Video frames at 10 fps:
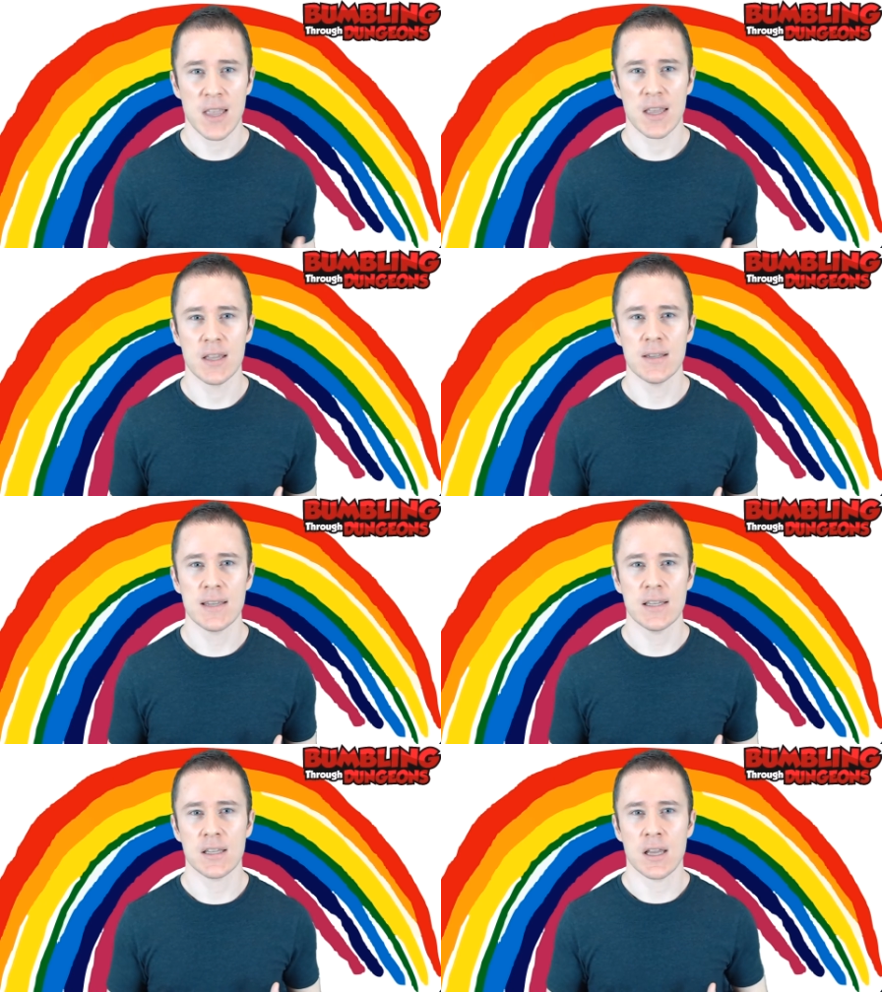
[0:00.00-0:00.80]
Is
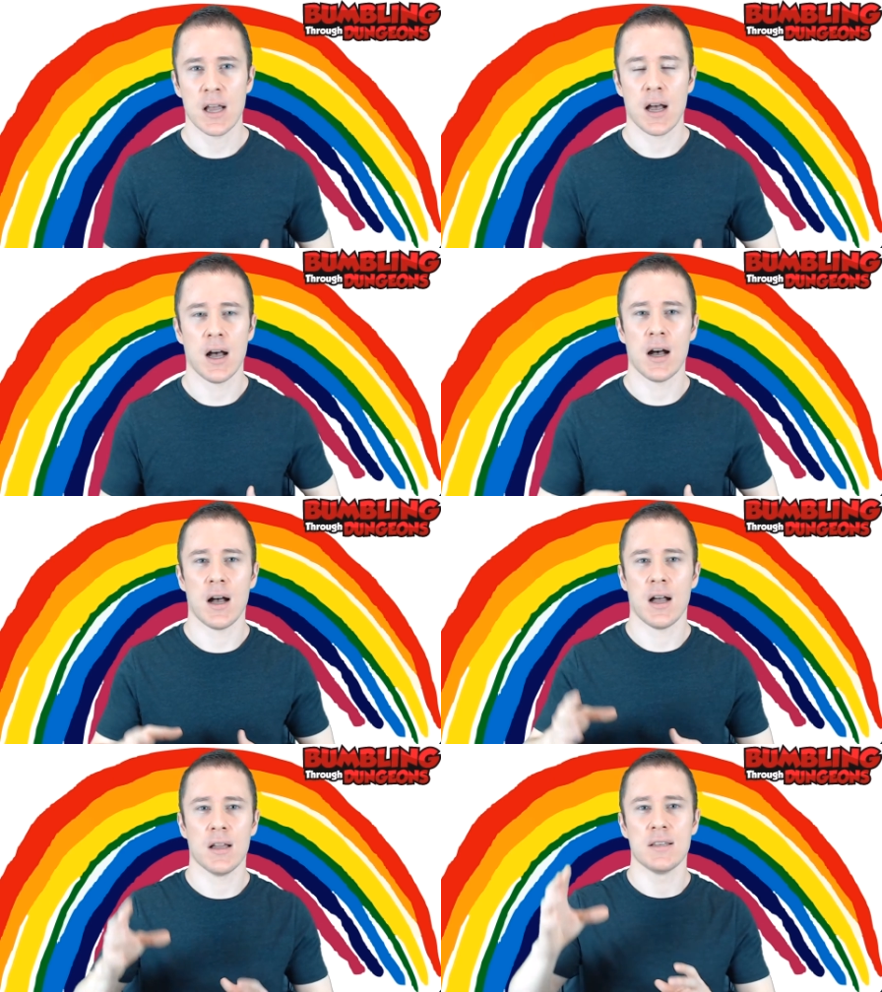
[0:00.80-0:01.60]
it
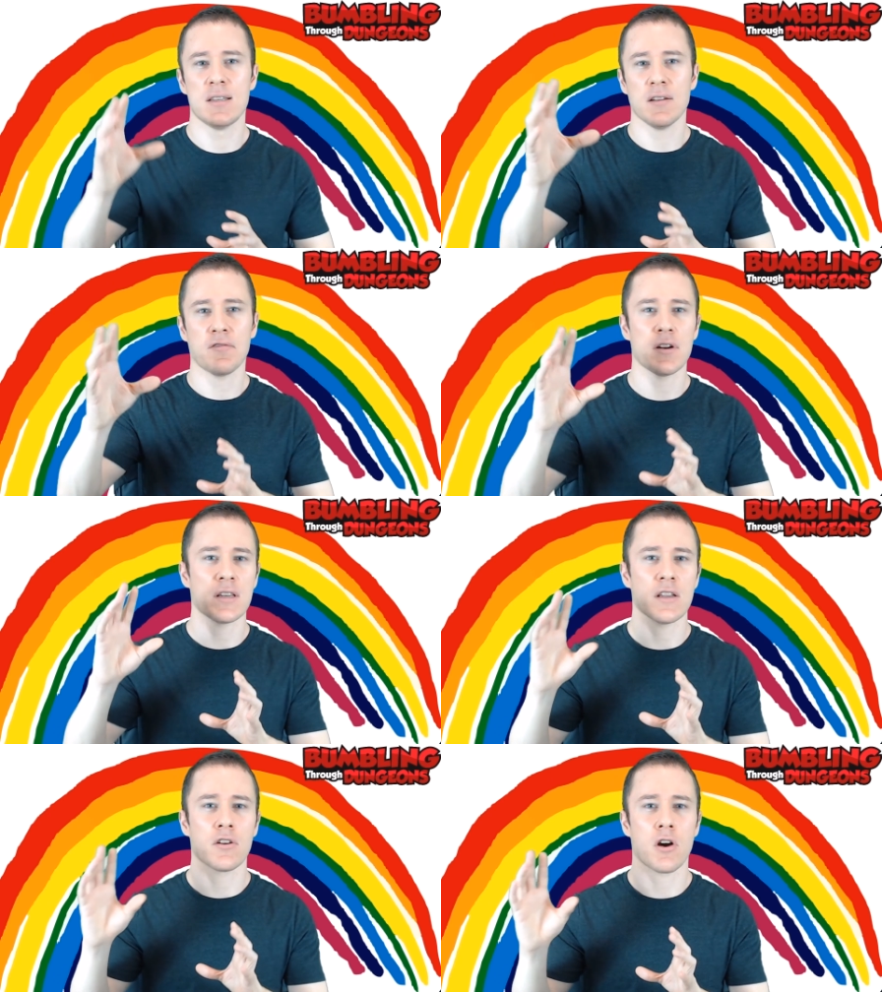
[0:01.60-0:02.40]
uh, a different
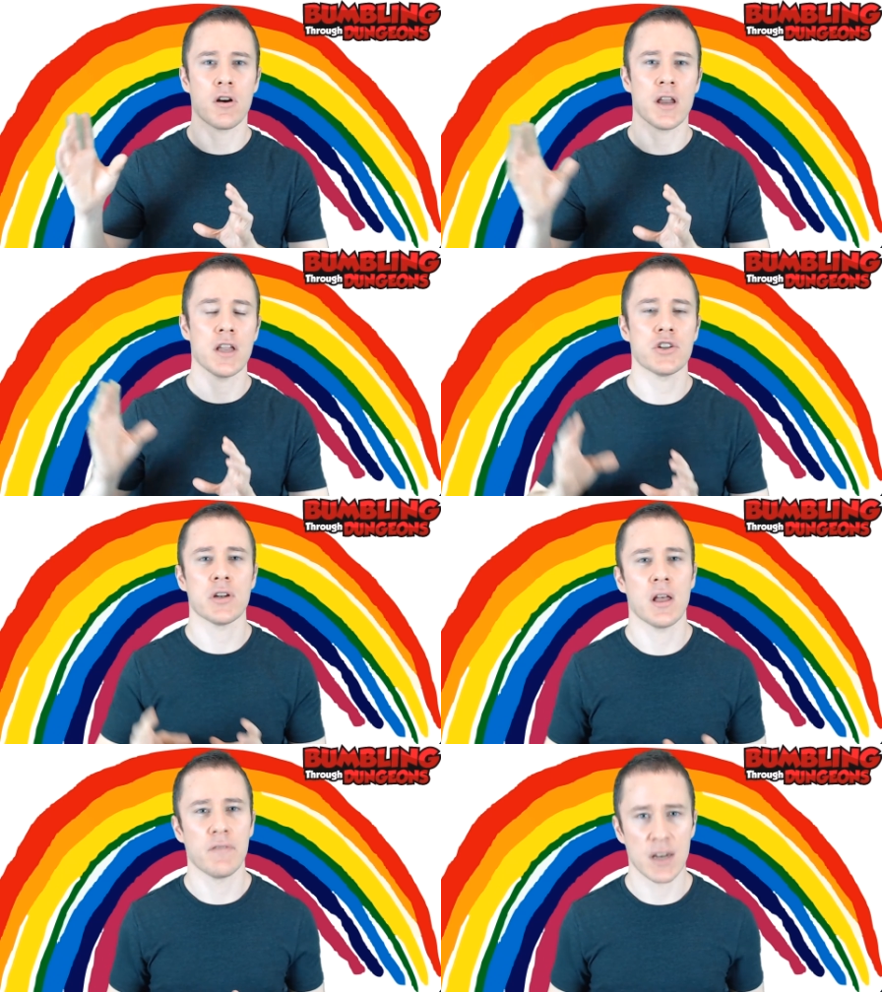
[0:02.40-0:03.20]
incarnation
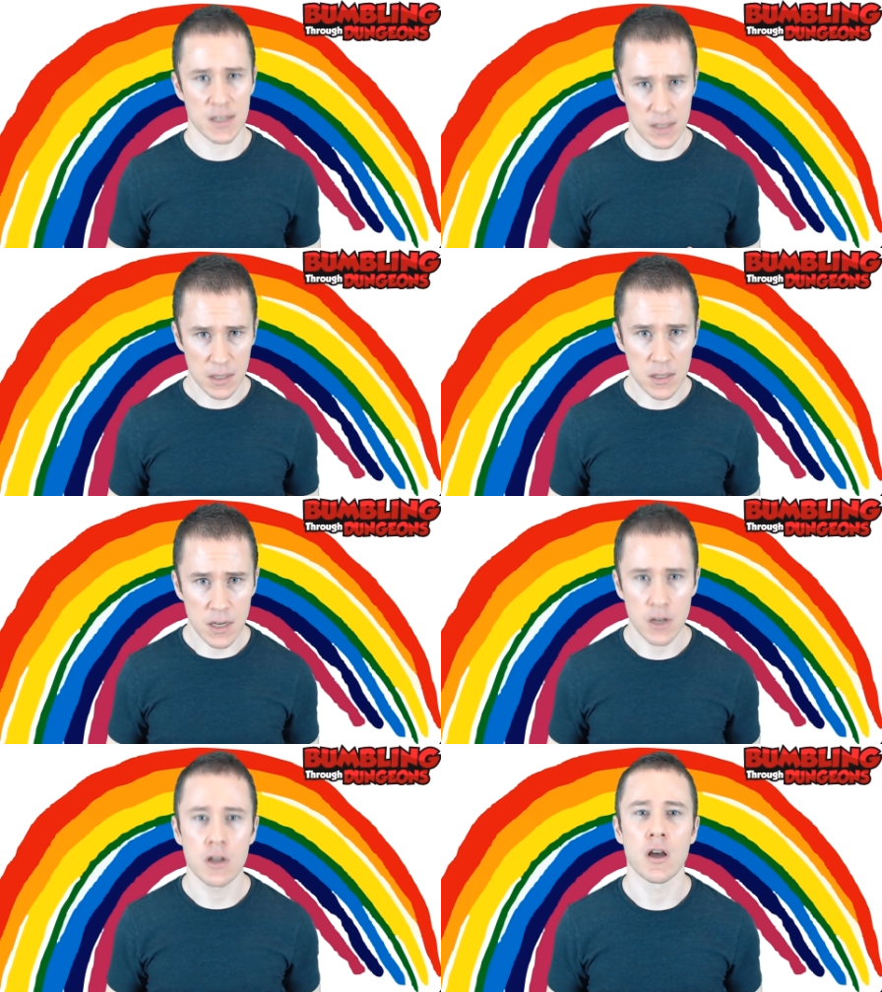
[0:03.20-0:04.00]
of an
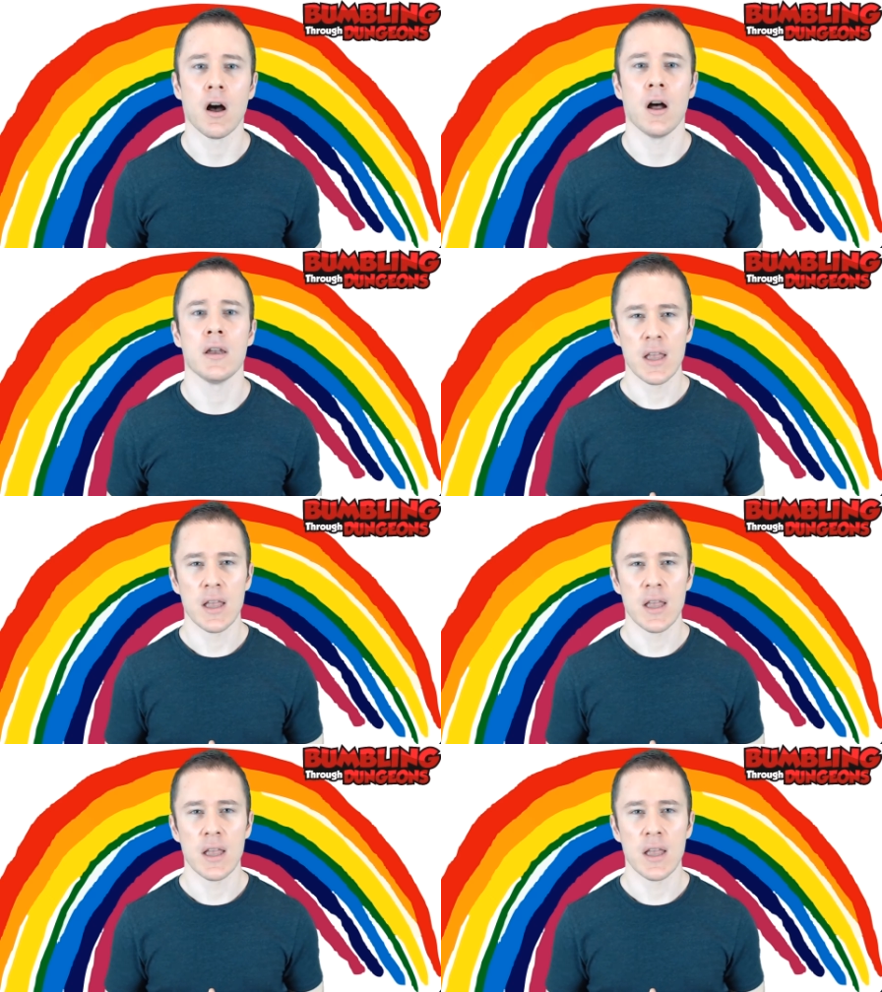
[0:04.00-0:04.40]
existing god?